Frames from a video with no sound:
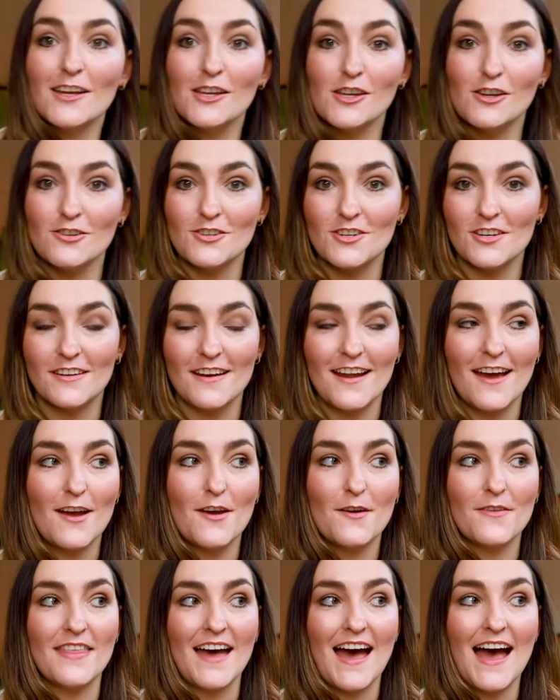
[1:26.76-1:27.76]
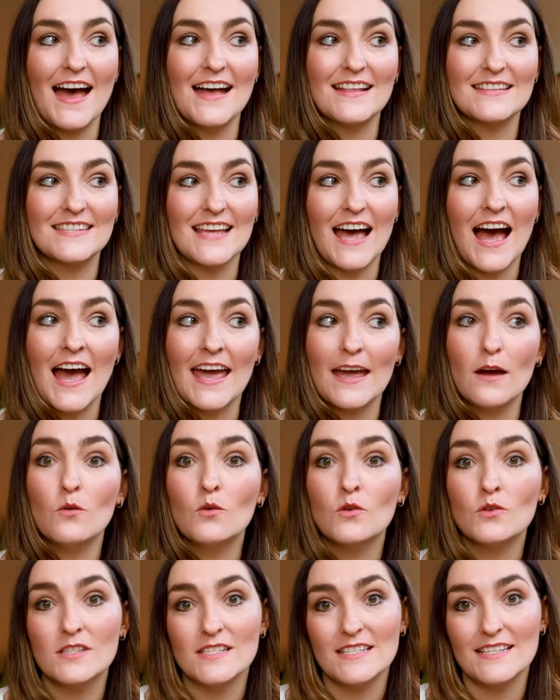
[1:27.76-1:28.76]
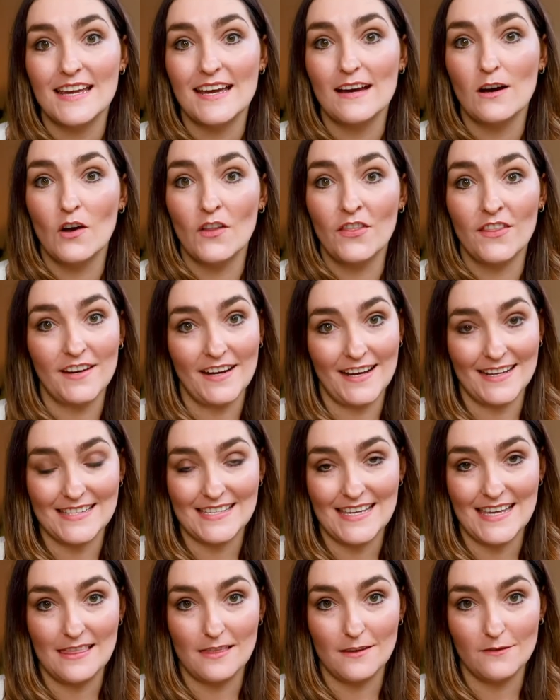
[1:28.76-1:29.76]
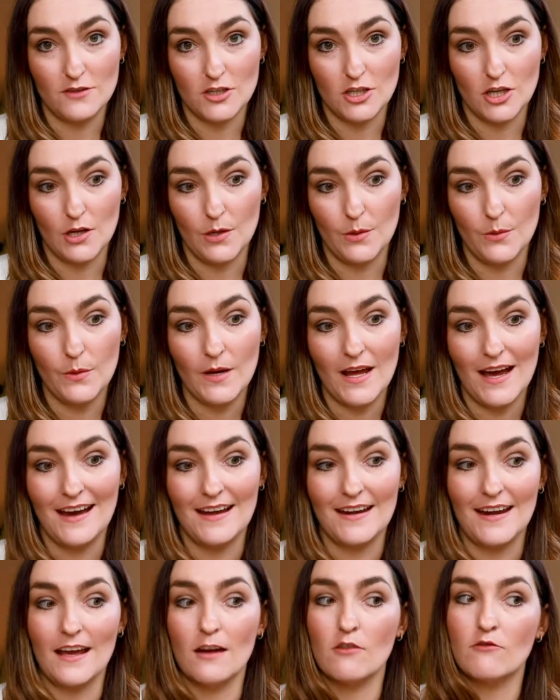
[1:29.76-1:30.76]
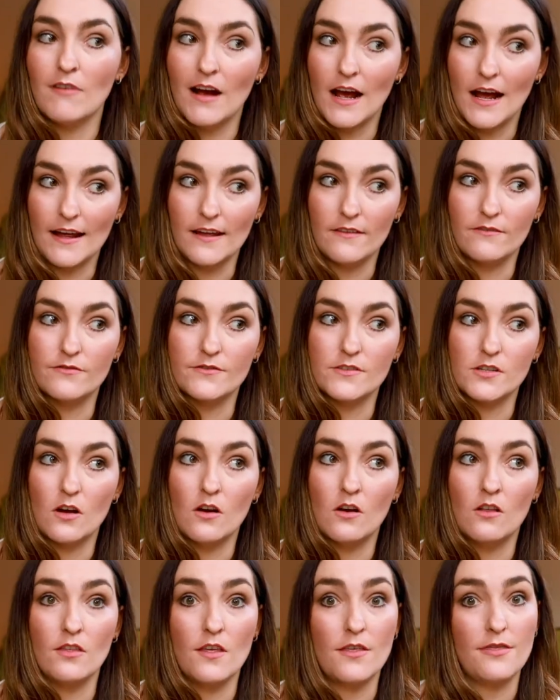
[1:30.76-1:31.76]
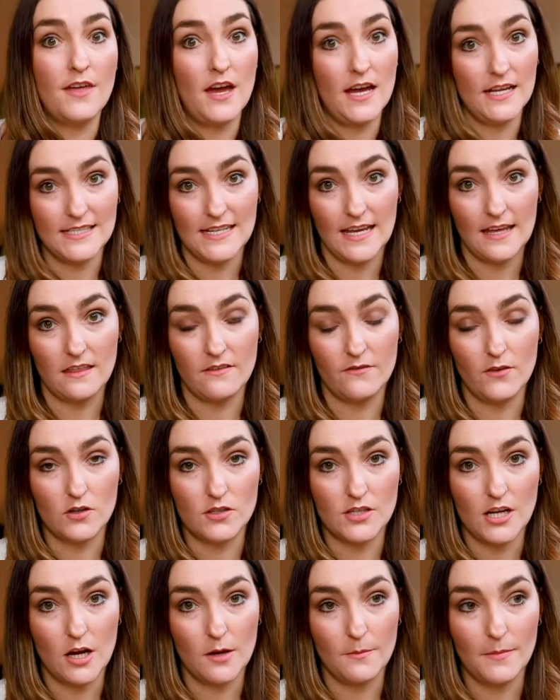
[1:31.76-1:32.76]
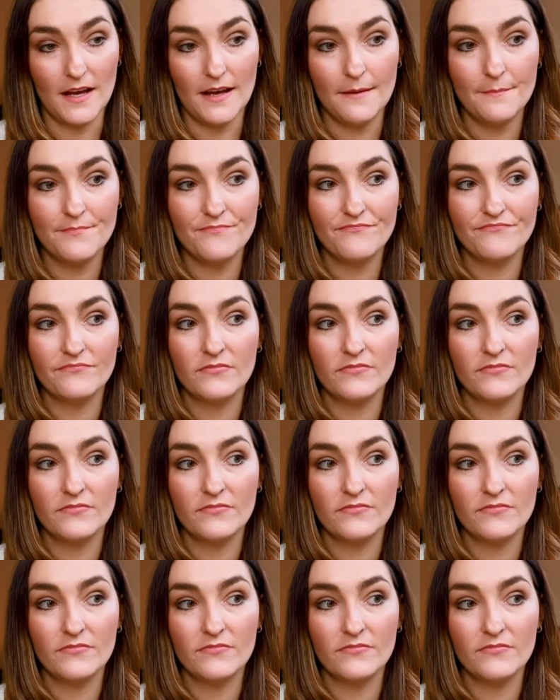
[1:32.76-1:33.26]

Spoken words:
you should know that I ordered it on the 19th of June and it arrived on the 30th of October.